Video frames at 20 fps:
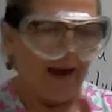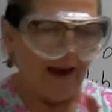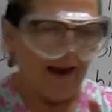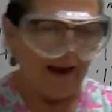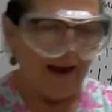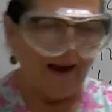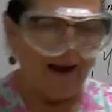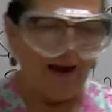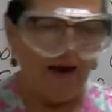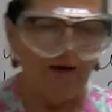
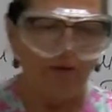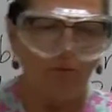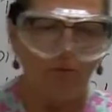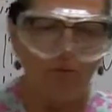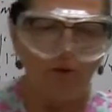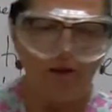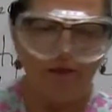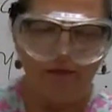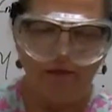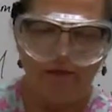And
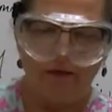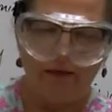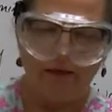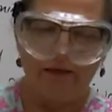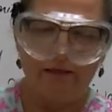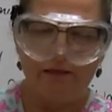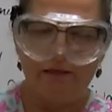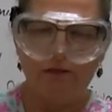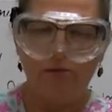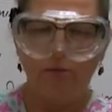with
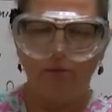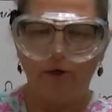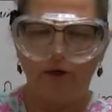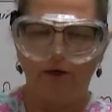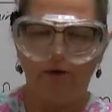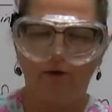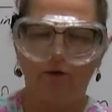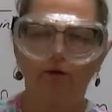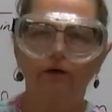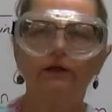this we
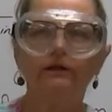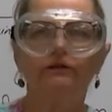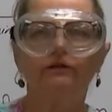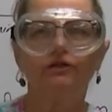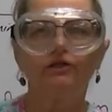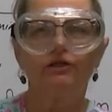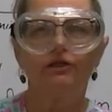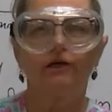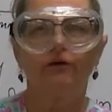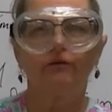are going to
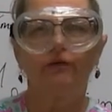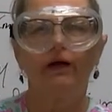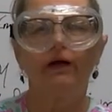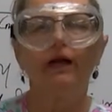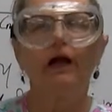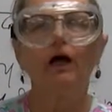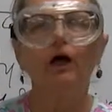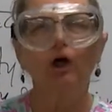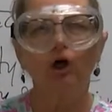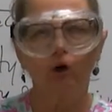generate
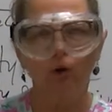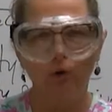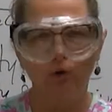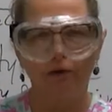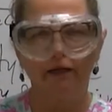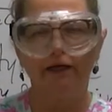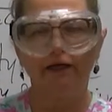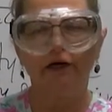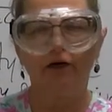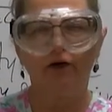a
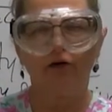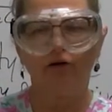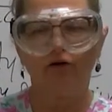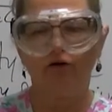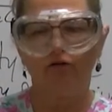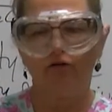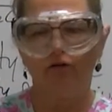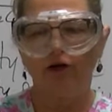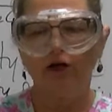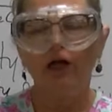cooling
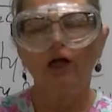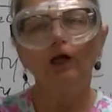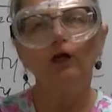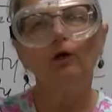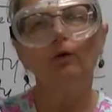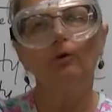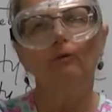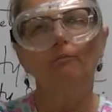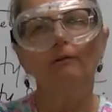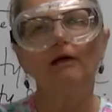curve.
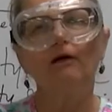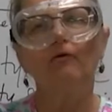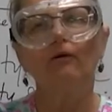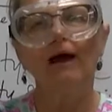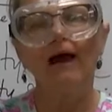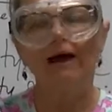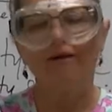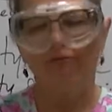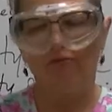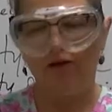You will be
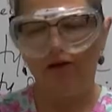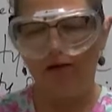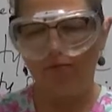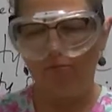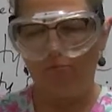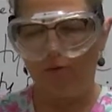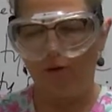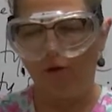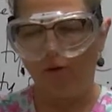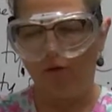graphing
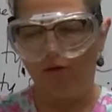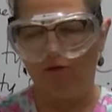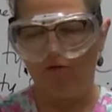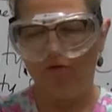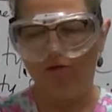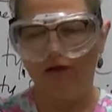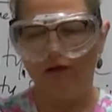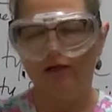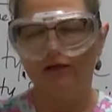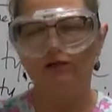both of
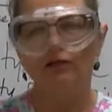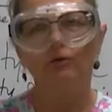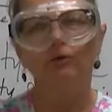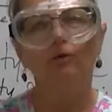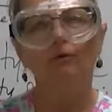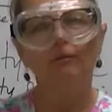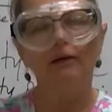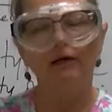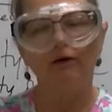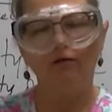these. You
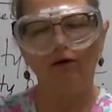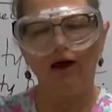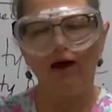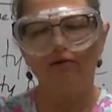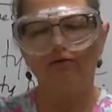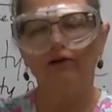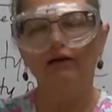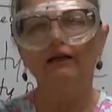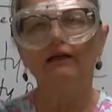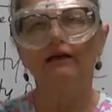will be
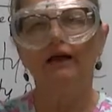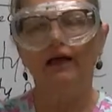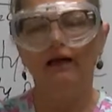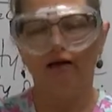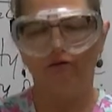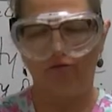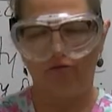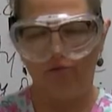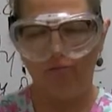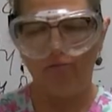graphing
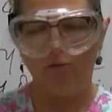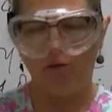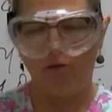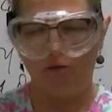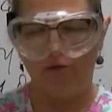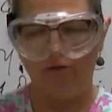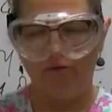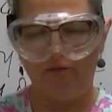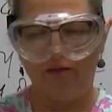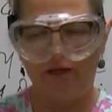data from
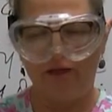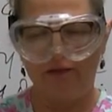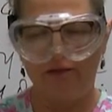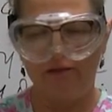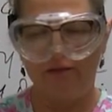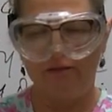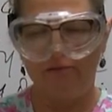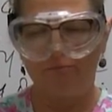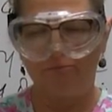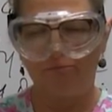both of
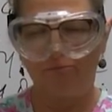these.